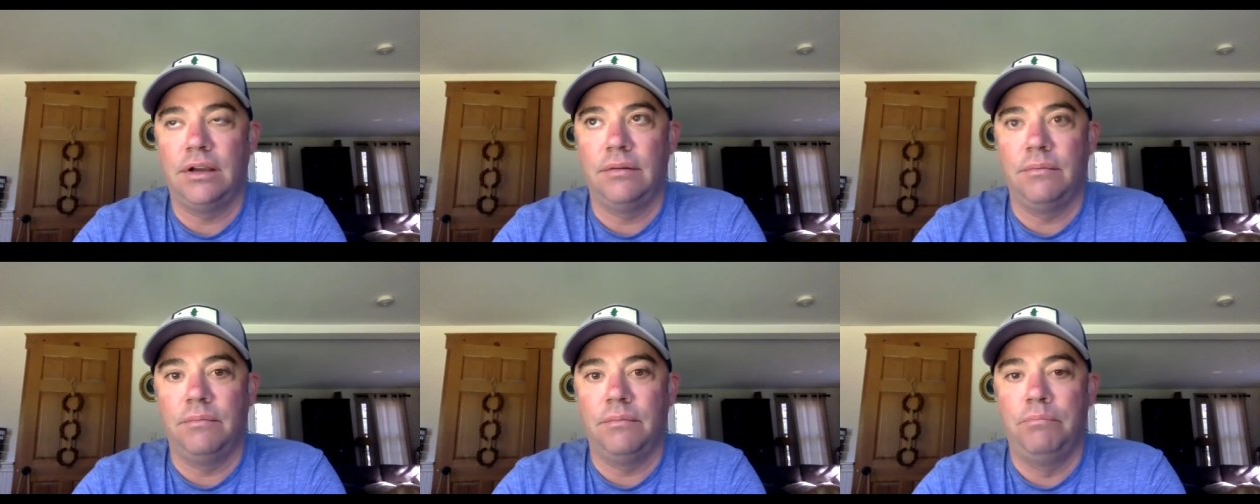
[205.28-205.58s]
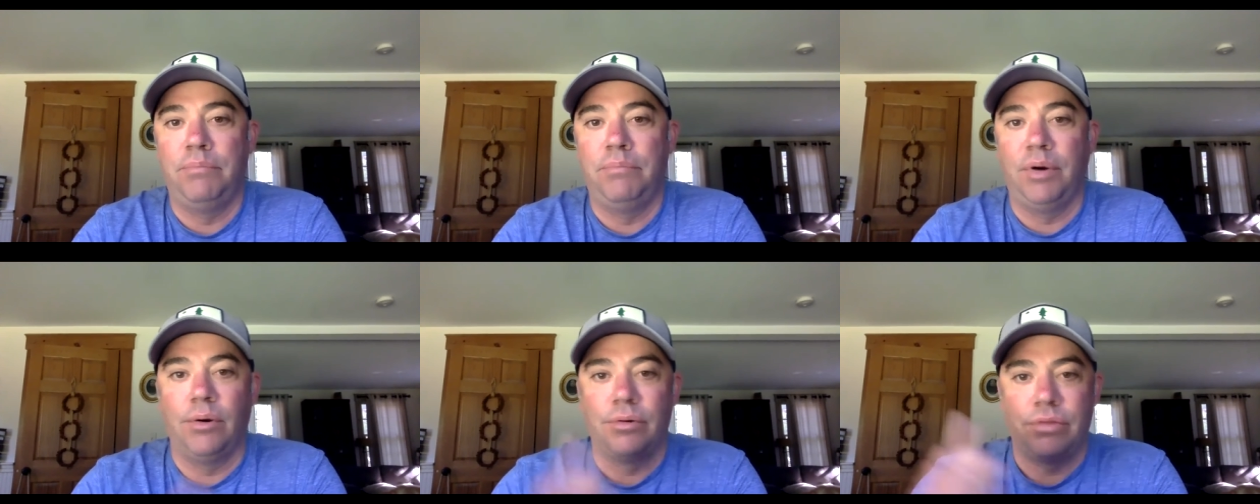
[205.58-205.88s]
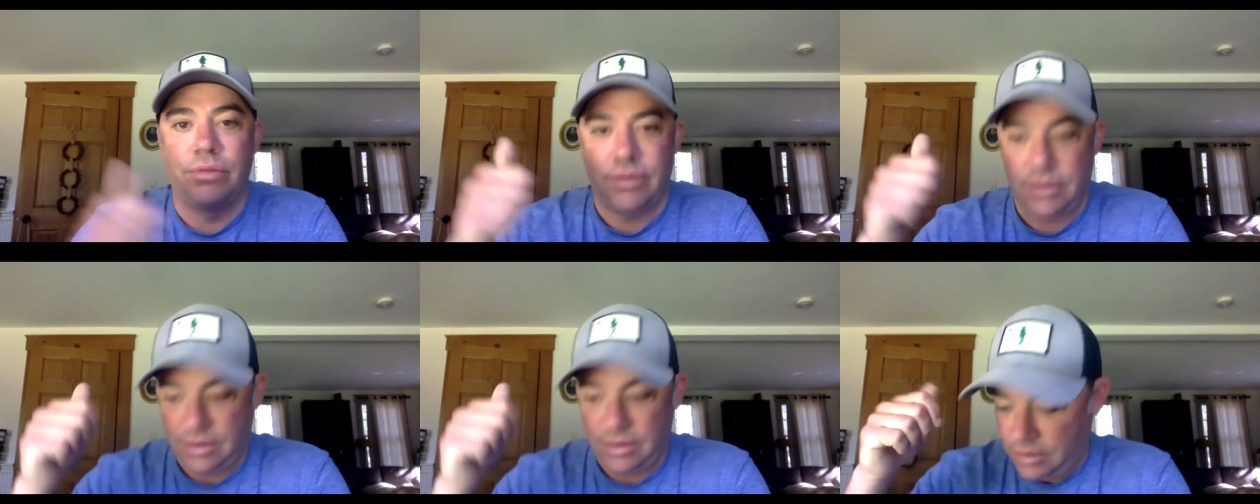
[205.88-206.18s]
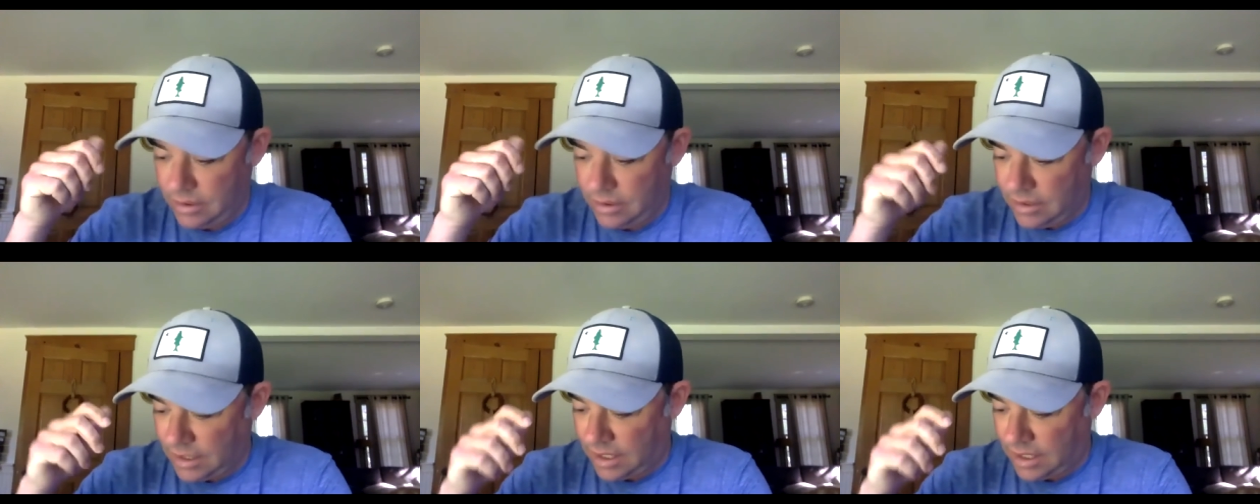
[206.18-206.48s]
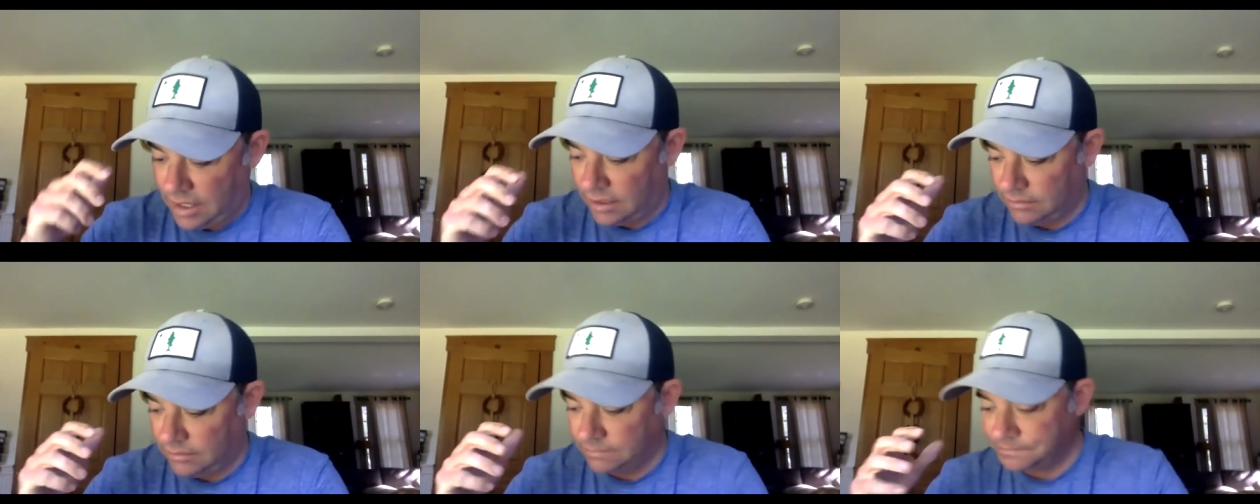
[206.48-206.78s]
both
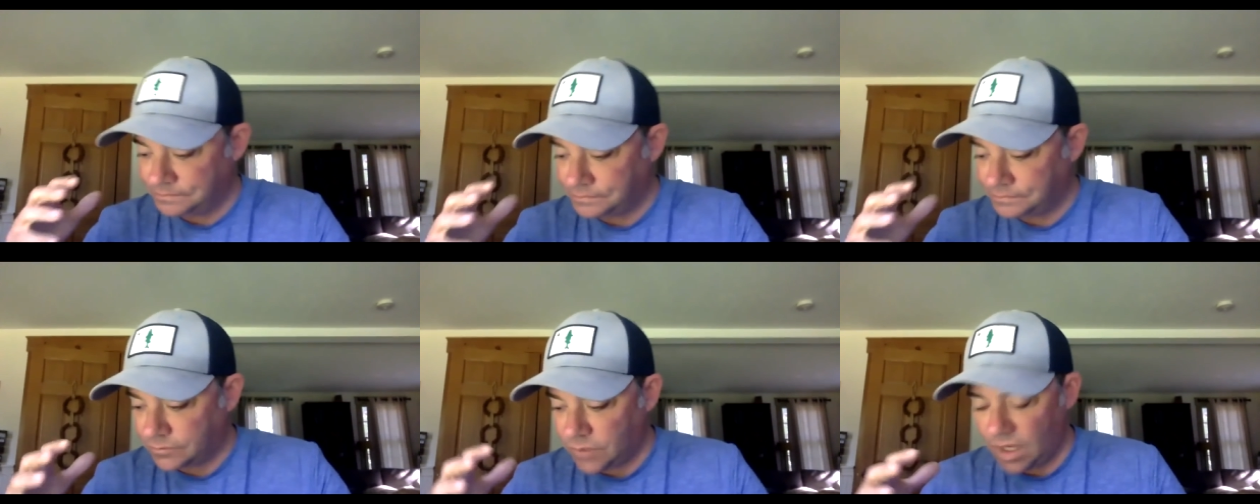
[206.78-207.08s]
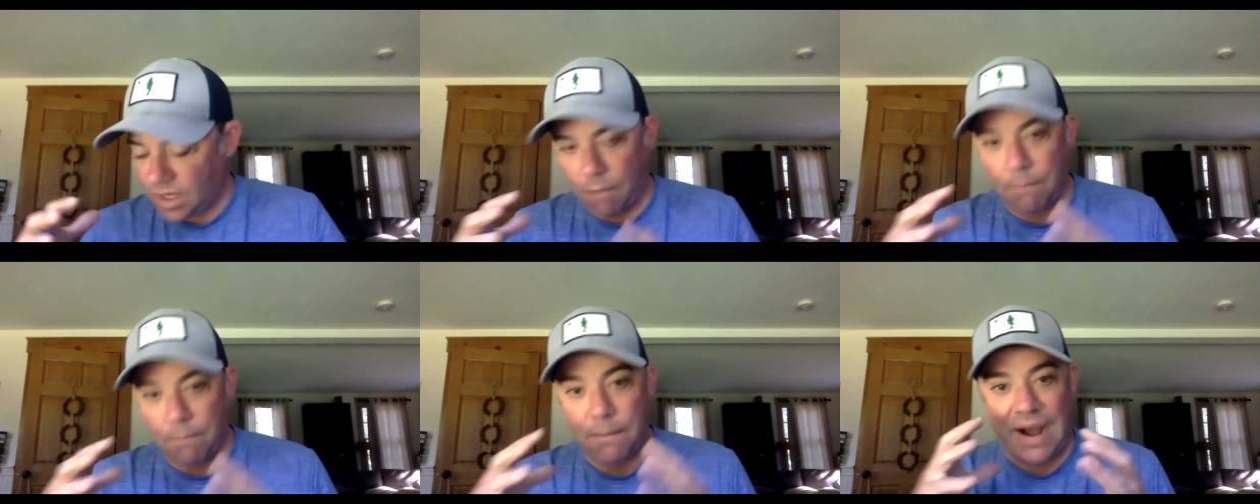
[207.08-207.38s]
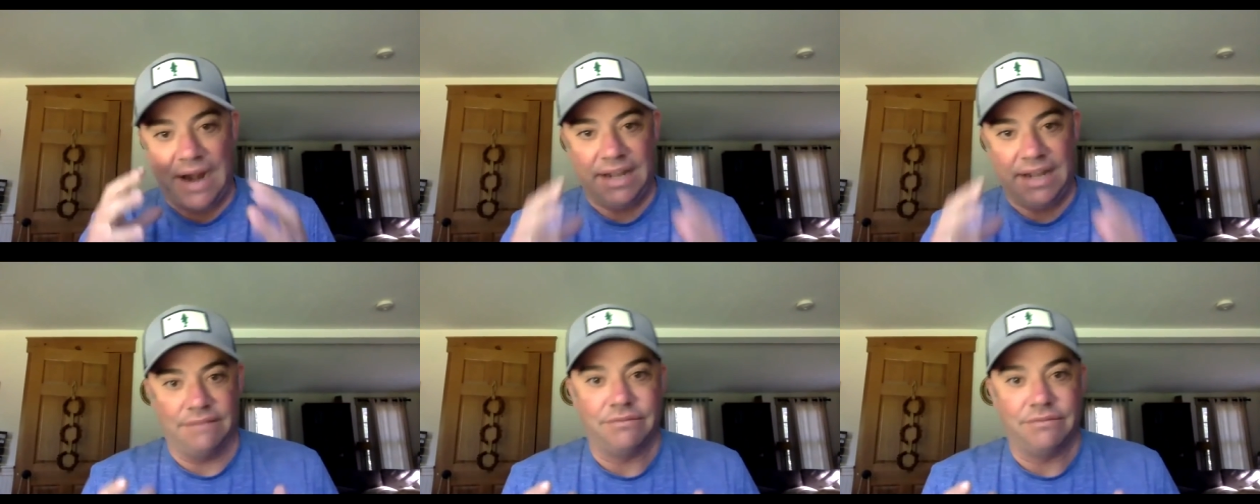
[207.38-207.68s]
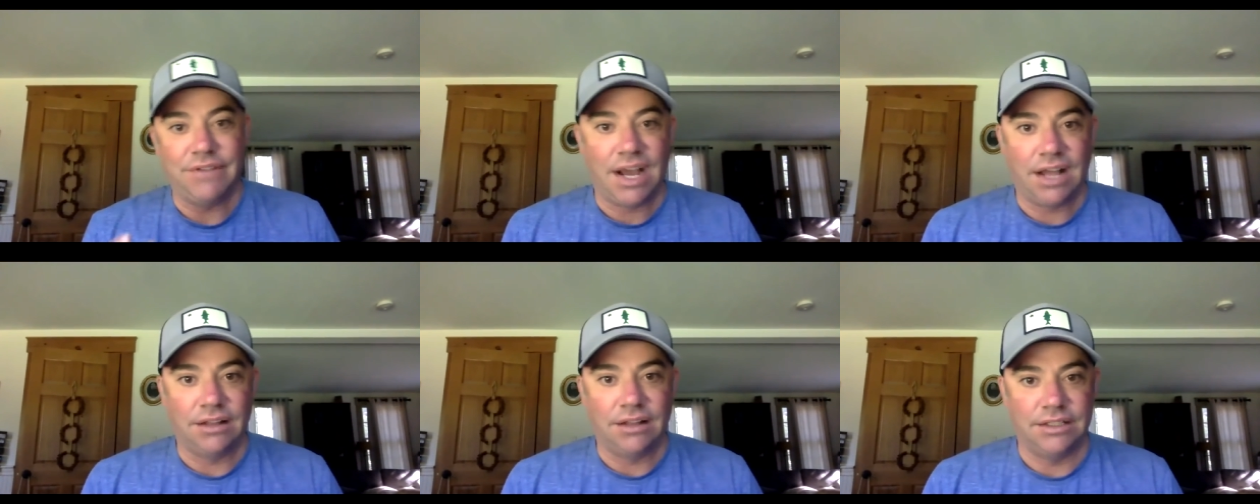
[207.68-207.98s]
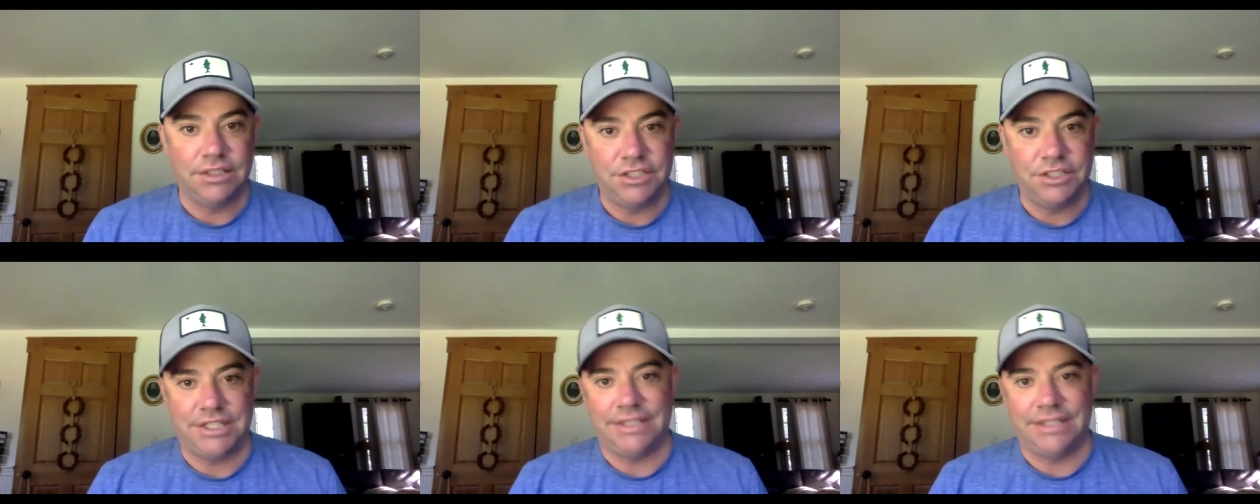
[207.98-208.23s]
a body of knowledge,